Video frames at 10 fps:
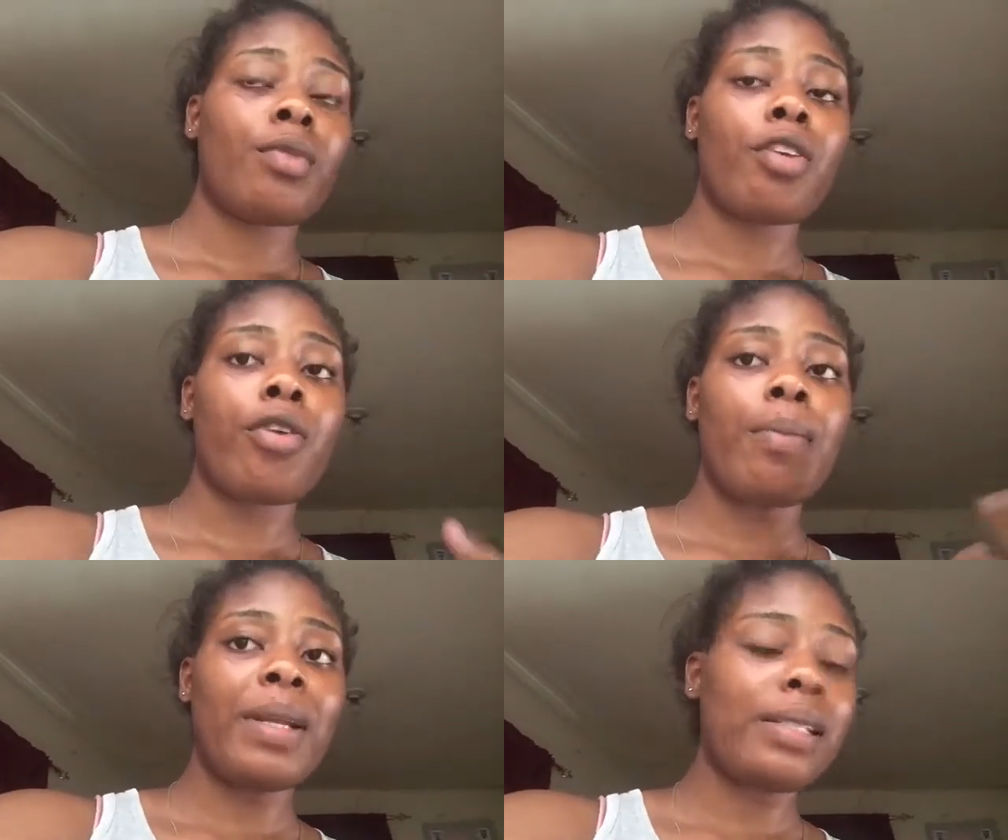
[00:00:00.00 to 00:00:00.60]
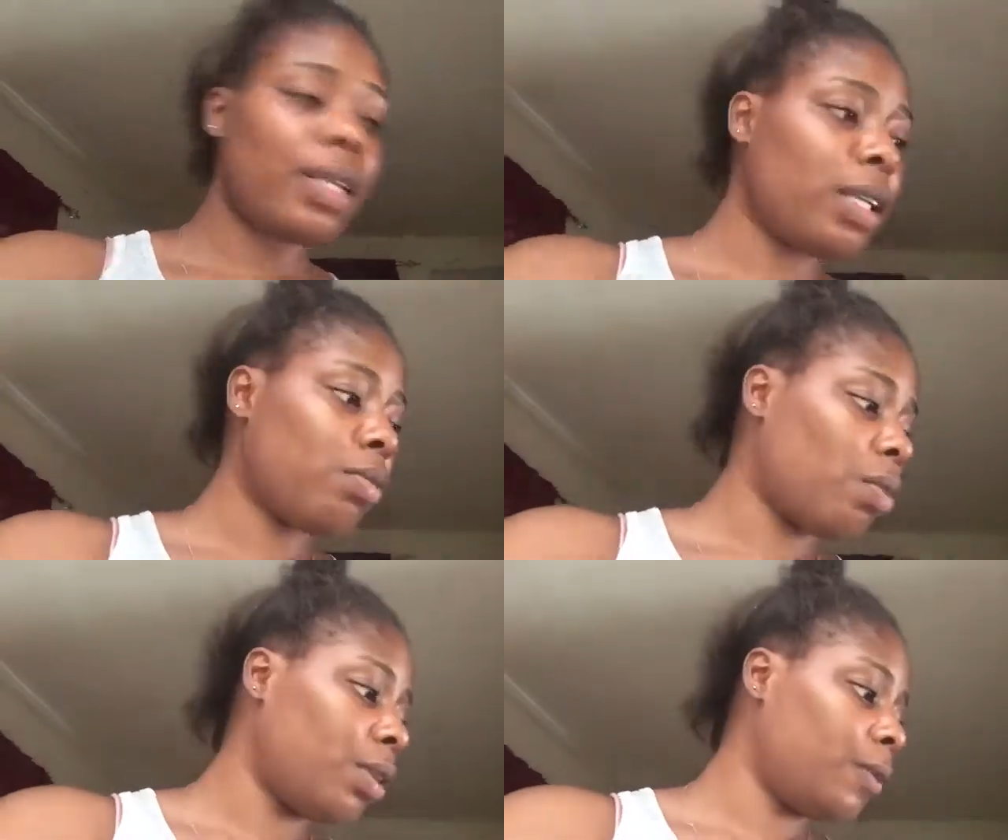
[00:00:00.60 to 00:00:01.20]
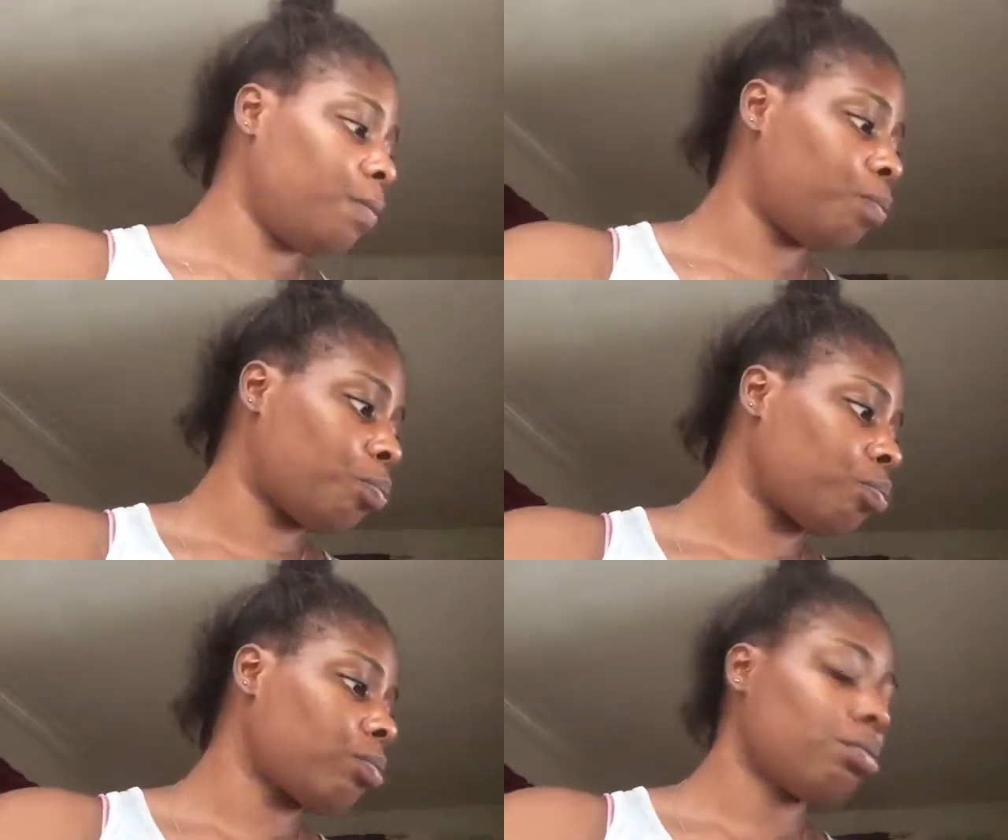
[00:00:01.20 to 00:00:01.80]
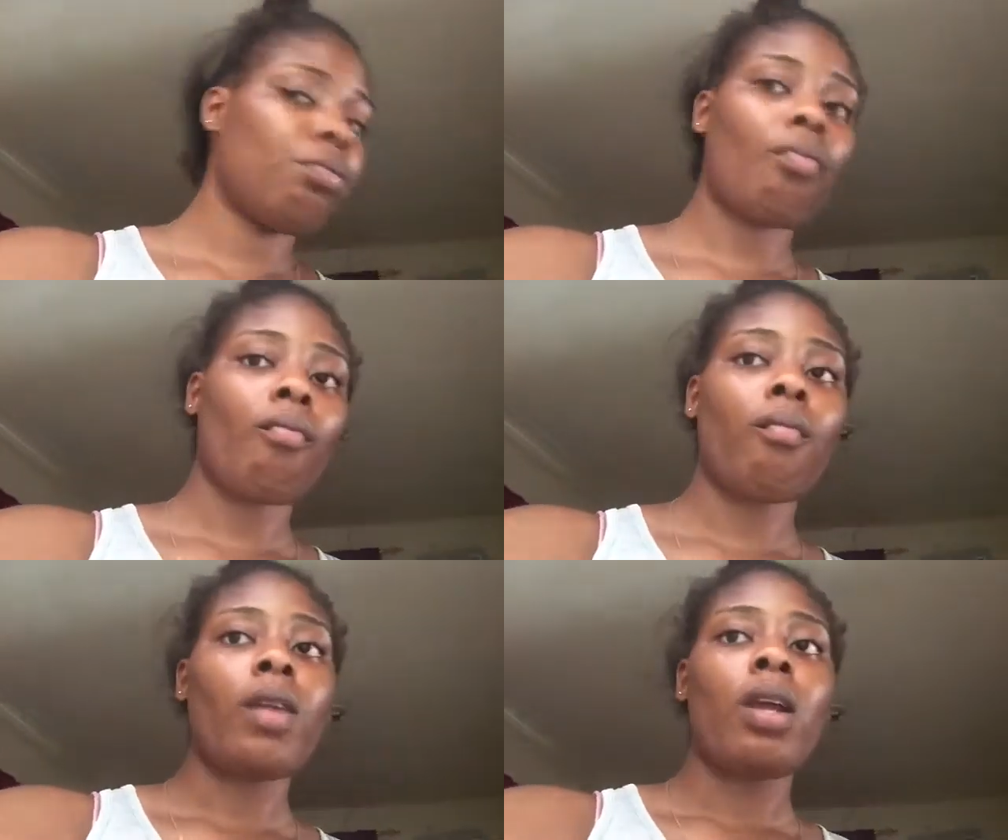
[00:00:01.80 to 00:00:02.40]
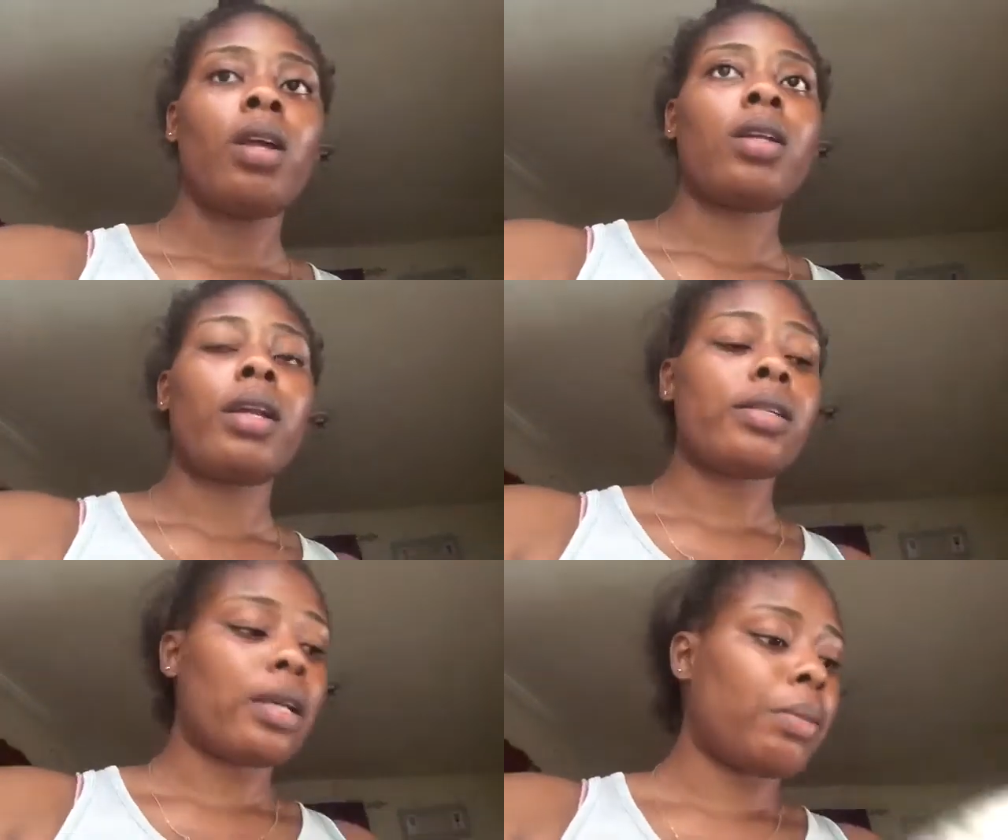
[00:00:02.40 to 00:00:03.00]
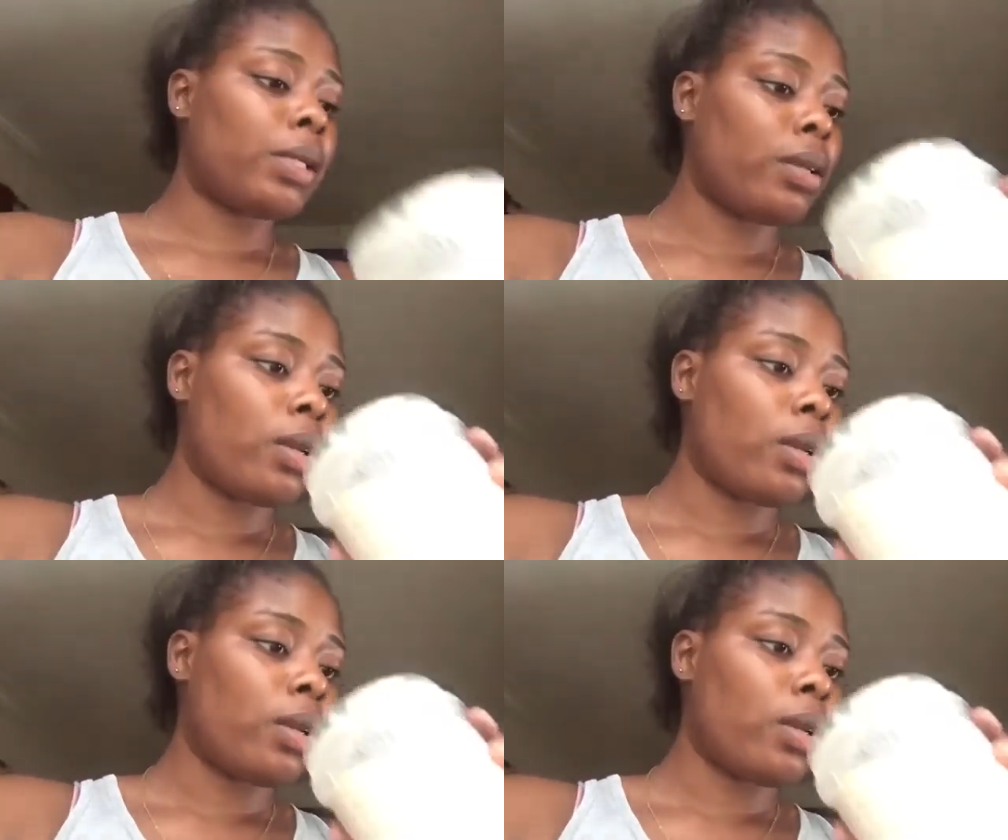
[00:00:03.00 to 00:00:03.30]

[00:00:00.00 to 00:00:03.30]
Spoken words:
Green blends on them, something. That's how I say